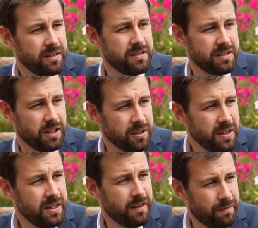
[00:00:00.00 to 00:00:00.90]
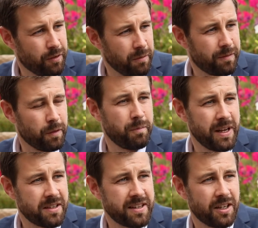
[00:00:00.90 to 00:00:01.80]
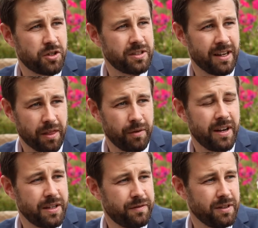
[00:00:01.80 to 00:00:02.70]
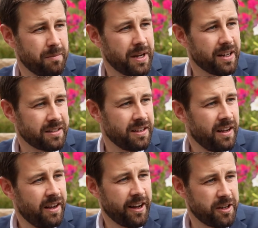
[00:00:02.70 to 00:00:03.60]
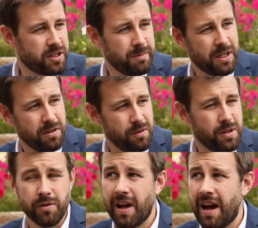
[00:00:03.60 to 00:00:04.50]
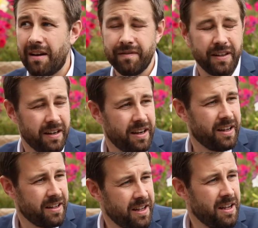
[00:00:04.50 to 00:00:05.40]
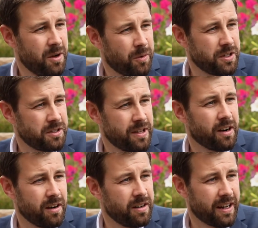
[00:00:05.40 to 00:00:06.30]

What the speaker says: So full meeting schedule. It's like 3 days full of meetings. It used to be 2.5, and we're just there.